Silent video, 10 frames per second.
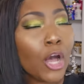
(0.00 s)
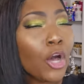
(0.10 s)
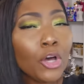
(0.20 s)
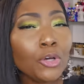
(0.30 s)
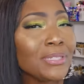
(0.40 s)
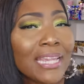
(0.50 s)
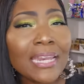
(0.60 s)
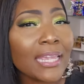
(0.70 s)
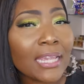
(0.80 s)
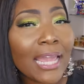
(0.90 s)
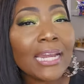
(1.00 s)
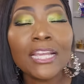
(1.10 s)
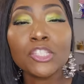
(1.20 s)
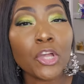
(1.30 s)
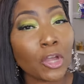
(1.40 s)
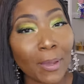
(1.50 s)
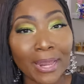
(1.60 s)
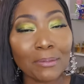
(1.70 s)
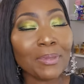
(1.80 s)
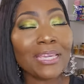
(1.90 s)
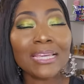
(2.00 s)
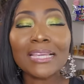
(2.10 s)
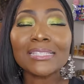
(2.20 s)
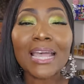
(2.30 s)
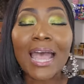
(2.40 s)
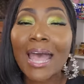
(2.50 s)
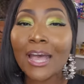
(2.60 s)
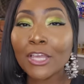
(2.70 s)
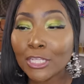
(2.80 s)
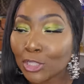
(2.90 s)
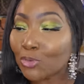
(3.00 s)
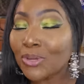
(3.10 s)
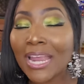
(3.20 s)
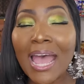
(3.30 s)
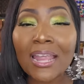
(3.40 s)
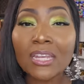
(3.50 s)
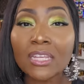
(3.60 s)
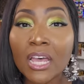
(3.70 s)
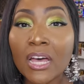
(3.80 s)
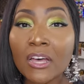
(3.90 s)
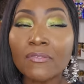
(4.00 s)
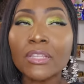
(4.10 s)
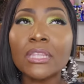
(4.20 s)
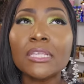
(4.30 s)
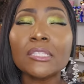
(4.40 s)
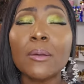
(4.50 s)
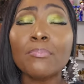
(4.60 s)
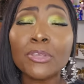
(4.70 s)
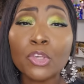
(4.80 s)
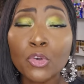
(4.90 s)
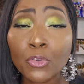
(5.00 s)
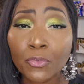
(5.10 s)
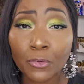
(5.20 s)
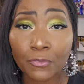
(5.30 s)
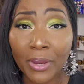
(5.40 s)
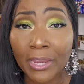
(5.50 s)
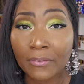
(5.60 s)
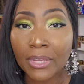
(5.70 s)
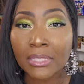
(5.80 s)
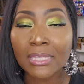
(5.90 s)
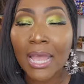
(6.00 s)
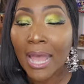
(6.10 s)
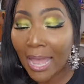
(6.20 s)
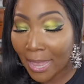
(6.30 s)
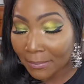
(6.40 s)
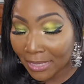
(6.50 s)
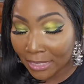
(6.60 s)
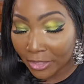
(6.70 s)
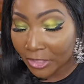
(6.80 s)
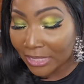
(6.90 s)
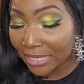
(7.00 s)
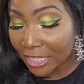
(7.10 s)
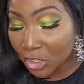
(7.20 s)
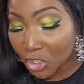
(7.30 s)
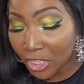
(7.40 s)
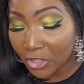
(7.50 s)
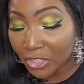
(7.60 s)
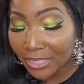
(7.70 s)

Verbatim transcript: who did it? Like, let's talk about it because how could you not love this beautiful fragrance? I mean, there's lychee, there's